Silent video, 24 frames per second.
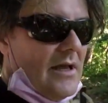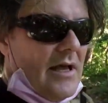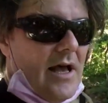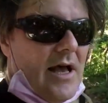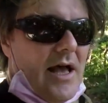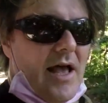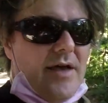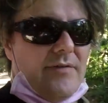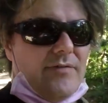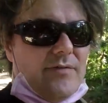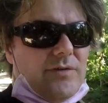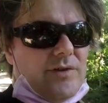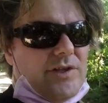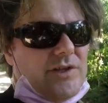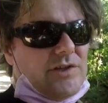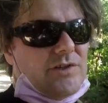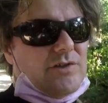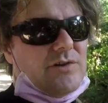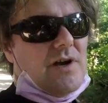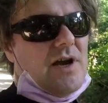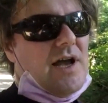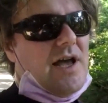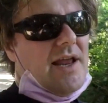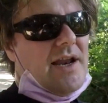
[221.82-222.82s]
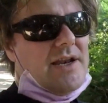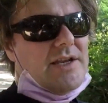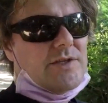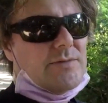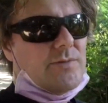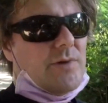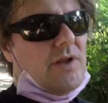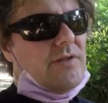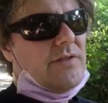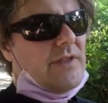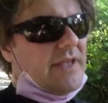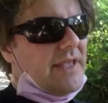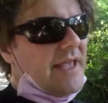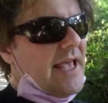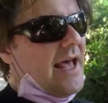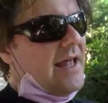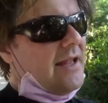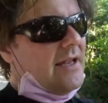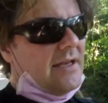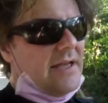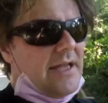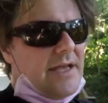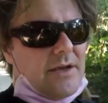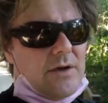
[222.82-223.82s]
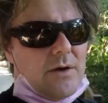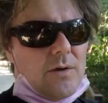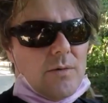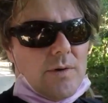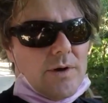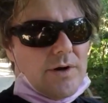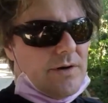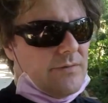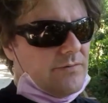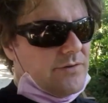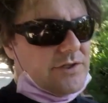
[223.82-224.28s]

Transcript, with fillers: I haven't really tried. I just went on the Galileo one.